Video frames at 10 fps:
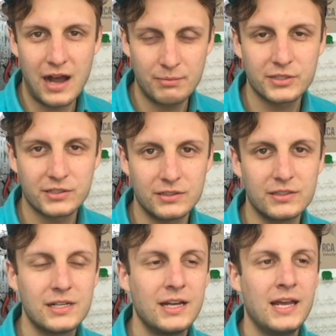
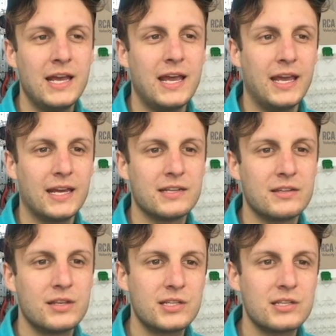optical.
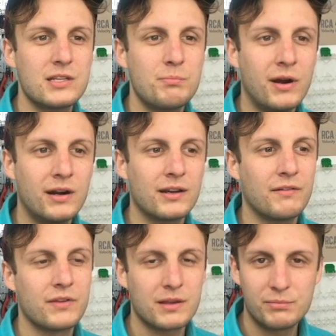And this is the part
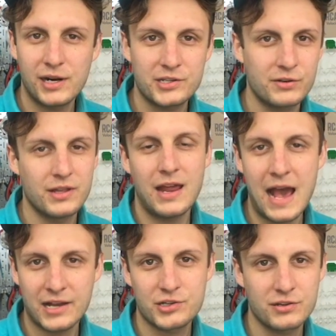of the compressor that
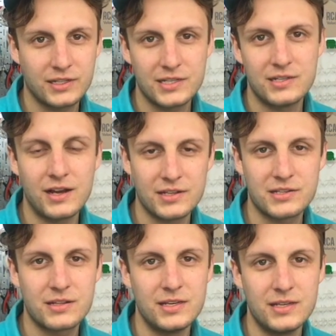actually
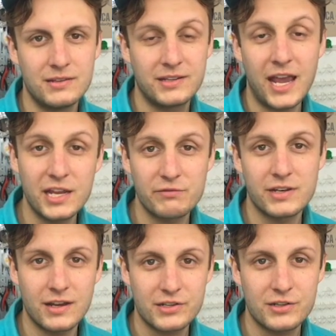does the gain
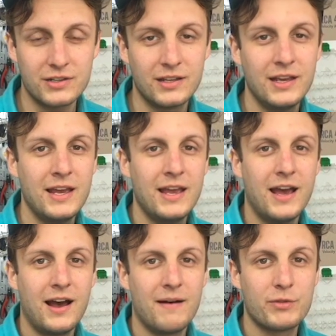reduction.
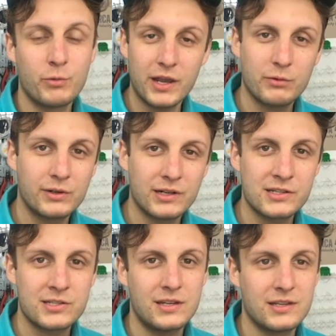The way it
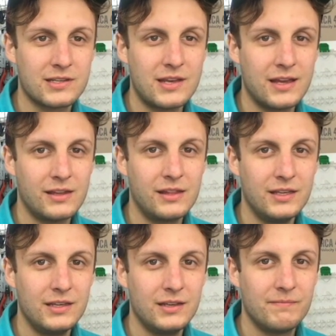works is that
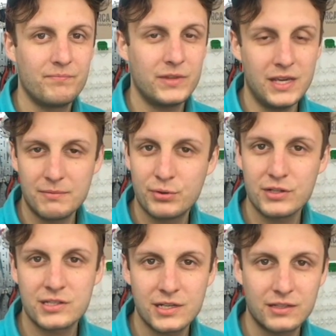the
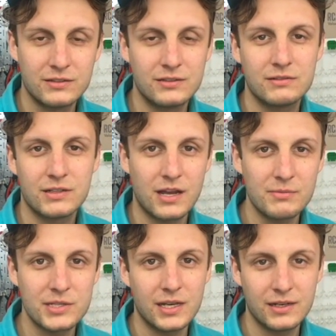input signal
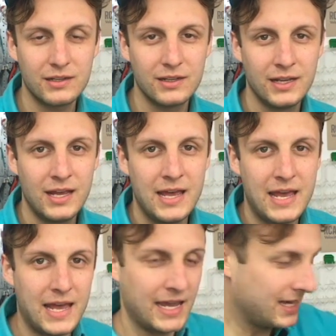comes in,
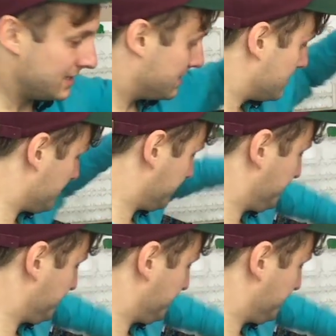and